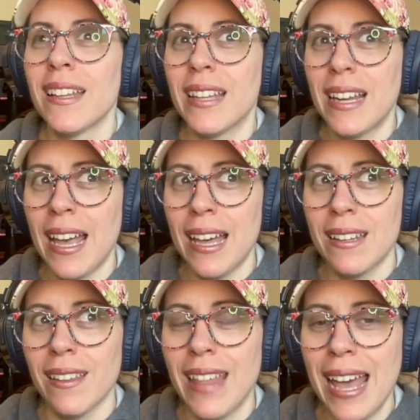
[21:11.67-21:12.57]
that
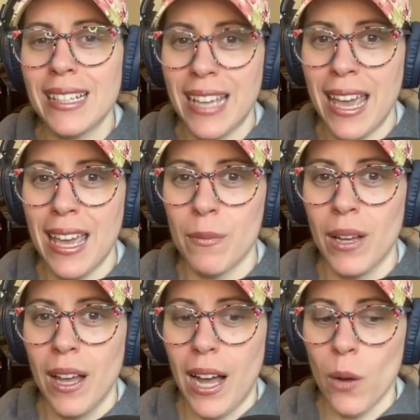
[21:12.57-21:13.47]
at that game,
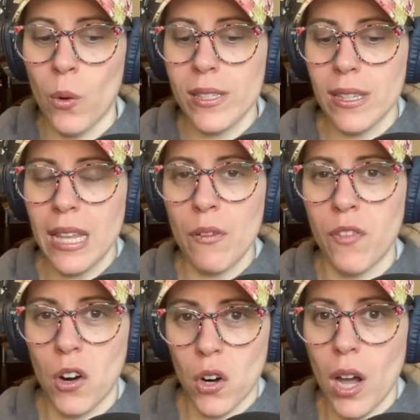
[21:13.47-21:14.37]
I wasn't that
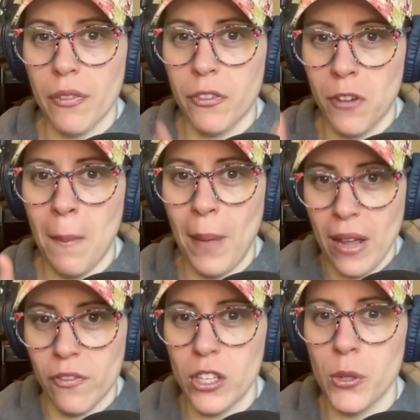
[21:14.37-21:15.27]
far off from
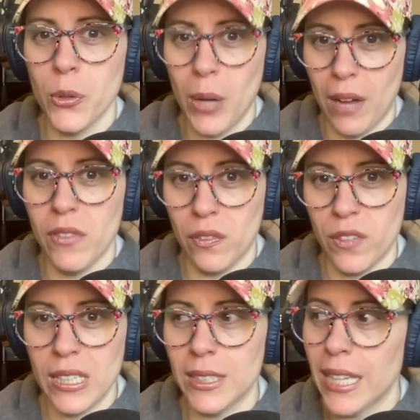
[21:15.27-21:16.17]
my view of the
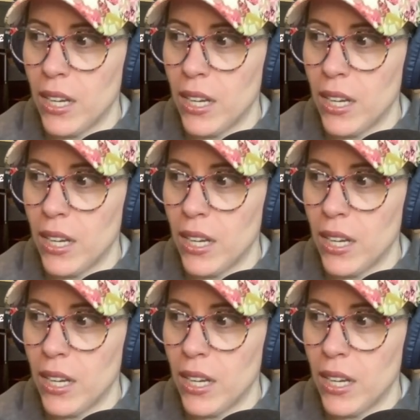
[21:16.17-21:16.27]
field,